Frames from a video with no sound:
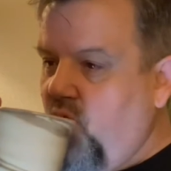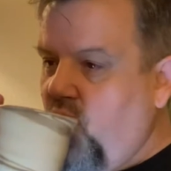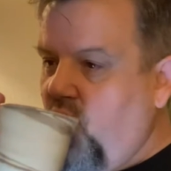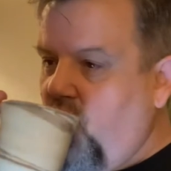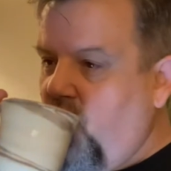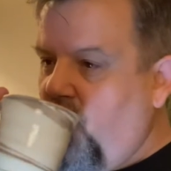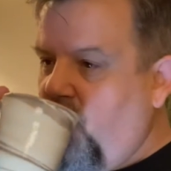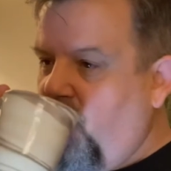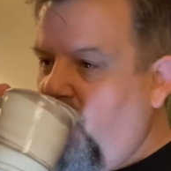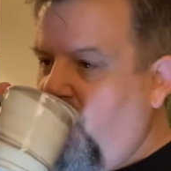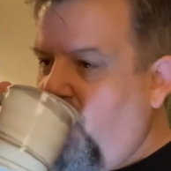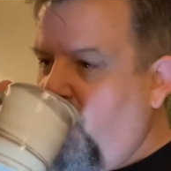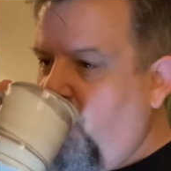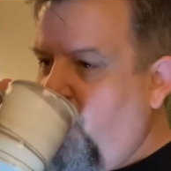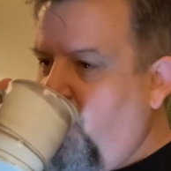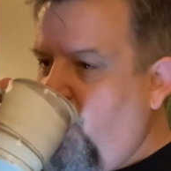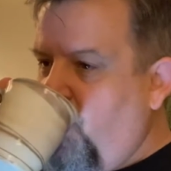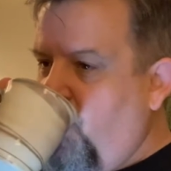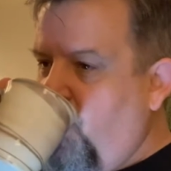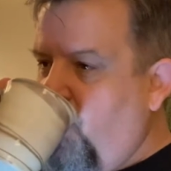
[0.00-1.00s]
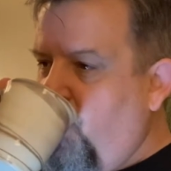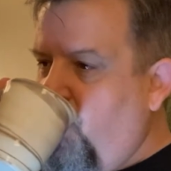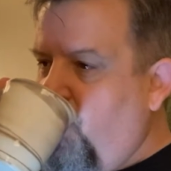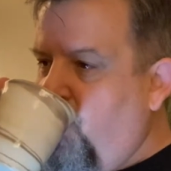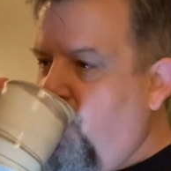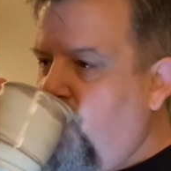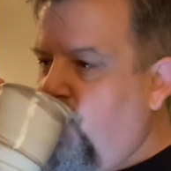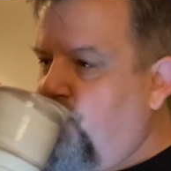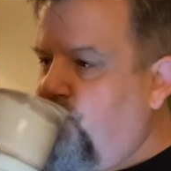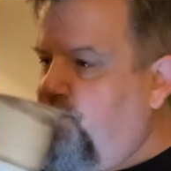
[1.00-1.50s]

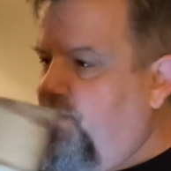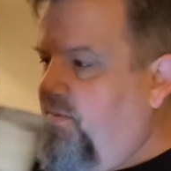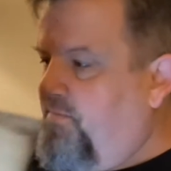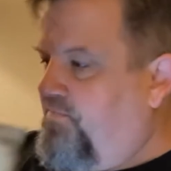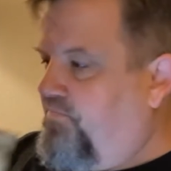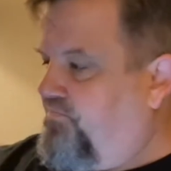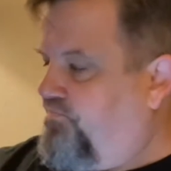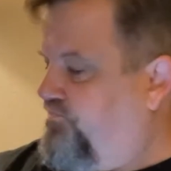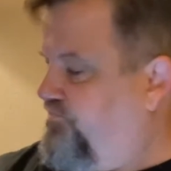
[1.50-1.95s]
[no speech]